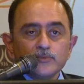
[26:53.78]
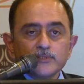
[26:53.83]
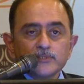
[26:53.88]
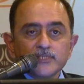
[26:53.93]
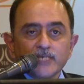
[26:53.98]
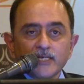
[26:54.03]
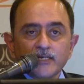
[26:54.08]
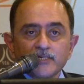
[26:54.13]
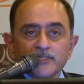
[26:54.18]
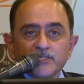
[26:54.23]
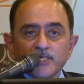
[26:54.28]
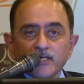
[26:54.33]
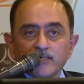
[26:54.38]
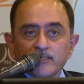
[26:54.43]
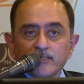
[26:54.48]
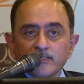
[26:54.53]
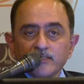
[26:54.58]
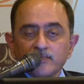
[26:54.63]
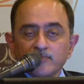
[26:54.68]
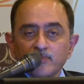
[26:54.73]
Standard
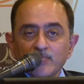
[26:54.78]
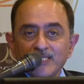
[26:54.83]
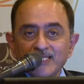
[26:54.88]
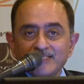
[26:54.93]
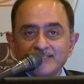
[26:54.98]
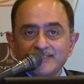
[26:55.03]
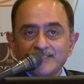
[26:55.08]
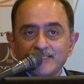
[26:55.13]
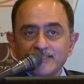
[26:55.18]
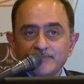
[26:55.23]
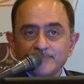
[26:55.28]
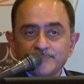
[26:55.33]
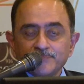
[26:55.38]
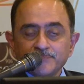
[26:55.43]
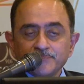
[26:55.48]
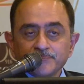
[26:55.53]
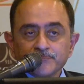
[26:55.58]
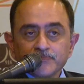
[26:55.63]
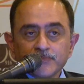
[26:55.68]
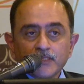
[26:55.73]
Chartered in Malaysia.
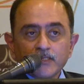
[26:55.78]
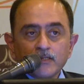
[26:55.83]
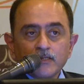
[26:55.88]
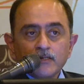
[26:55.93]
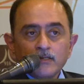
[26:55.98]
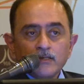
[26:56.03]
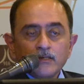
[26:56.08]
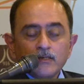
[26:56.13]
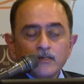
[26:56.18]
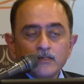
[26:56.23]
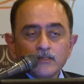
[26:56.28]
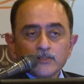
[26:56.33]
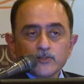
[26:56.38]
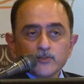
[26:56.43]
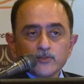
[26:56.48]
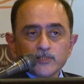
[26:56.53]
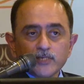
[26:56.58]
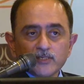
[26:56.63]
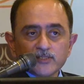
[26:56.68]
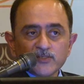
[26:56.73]
In
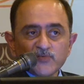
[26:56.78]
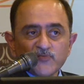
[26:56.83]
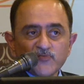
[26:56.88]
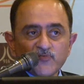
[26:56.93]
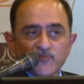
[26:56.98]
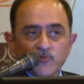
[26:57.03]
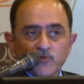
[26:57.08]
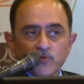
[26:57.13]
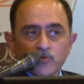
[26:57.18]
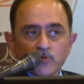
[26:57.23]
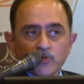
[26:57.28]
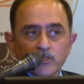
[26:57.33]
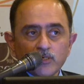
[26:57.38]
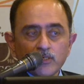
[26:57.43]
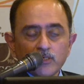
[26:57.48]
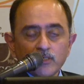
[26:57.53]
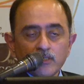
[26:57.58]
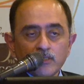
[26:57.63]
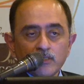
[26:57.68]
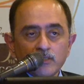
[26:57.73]

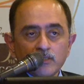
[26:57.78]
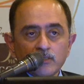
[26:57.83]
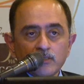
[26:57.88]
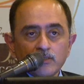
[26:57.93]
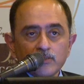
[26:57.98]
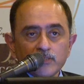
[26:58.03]
2004,